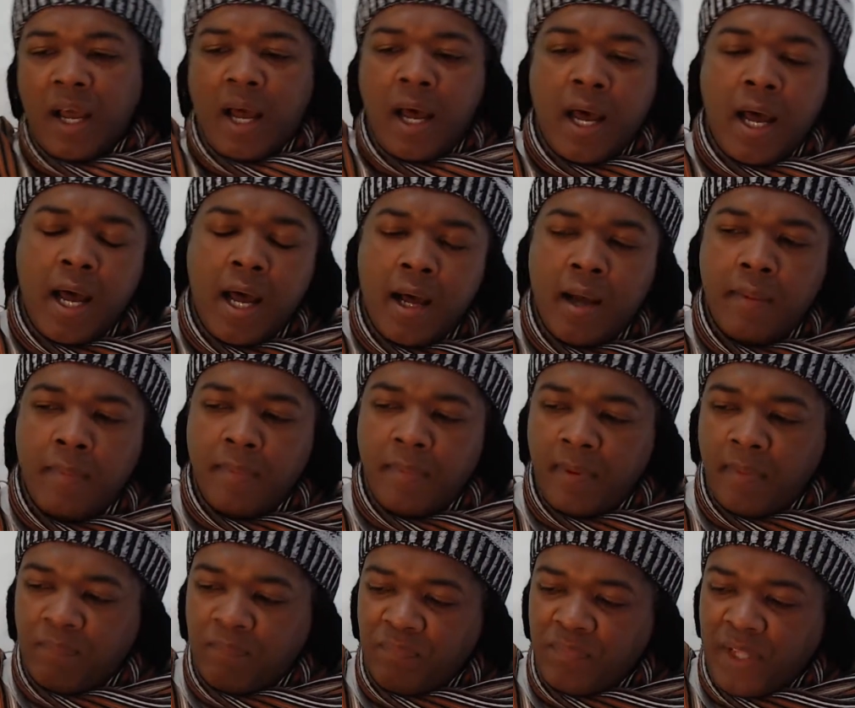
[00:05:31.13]

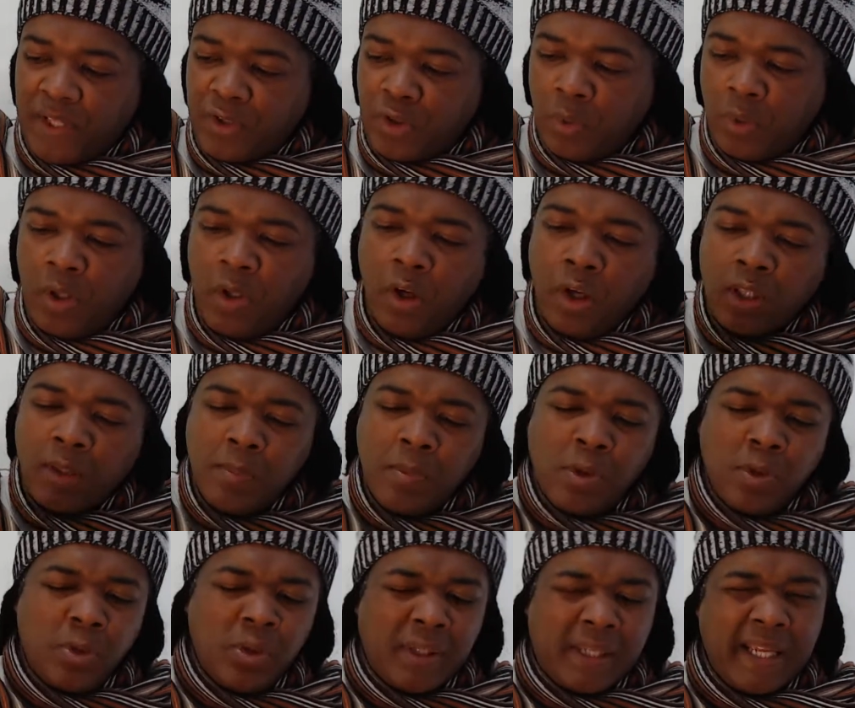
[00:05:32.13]
that you're a lot more
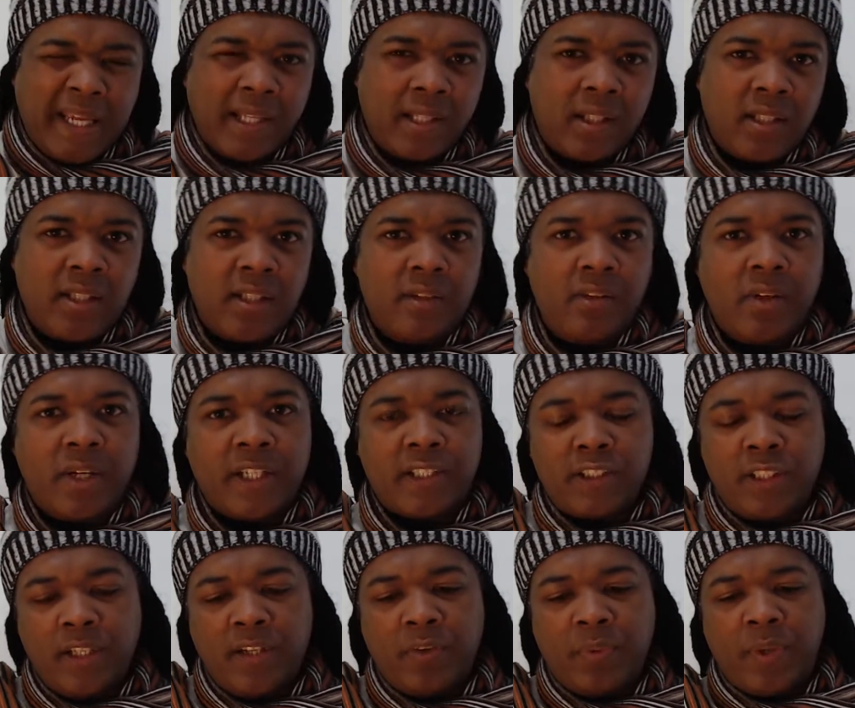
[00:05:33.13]
together than you
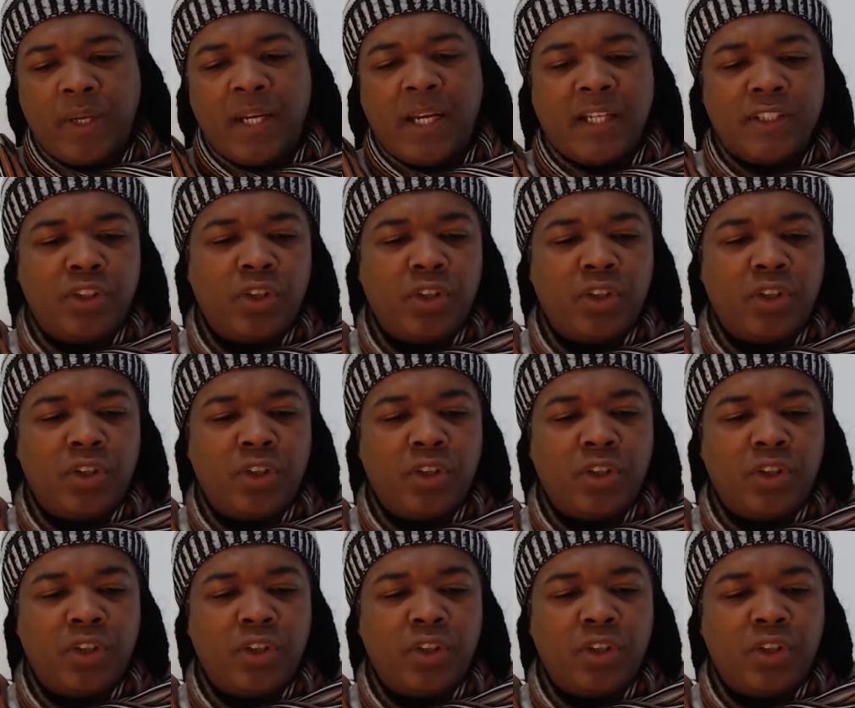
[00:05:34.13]
actually realize.